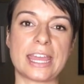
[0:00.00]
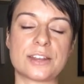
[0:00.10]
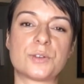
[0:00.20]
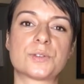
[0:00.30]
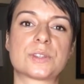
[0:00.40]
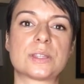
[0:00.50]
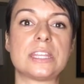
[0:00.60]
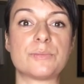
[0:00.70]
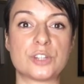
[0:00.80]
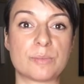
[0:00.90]
and also
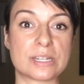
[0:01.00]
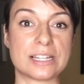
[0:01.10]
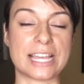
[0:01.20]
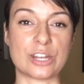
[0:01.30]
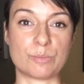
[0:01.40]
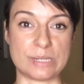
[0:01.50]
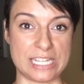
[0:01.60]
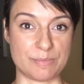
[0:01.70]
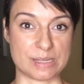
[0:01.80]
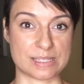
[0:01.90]
the abdominal and
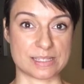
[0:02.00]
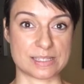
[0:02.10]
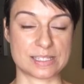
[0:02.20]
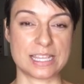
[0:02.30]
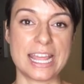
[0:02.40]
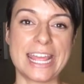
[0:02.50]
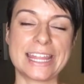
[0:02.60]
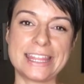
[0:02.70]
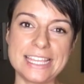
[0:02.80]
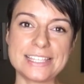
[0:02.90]
oblique muscles.
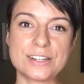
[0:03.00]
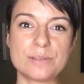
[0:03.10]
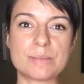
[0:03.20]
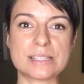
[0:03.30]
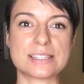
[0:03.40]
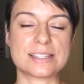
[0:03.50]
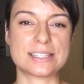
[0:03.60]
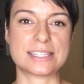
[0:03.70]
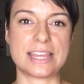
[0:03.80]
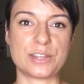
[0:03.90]
These are the
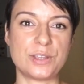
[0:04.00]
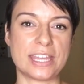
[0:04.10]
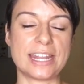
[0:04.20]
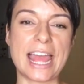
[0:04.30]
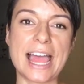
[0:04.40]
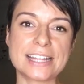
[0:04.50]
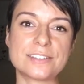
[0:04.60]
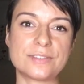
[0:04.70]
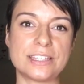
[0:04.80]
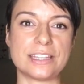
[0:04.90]
muscles that you can actively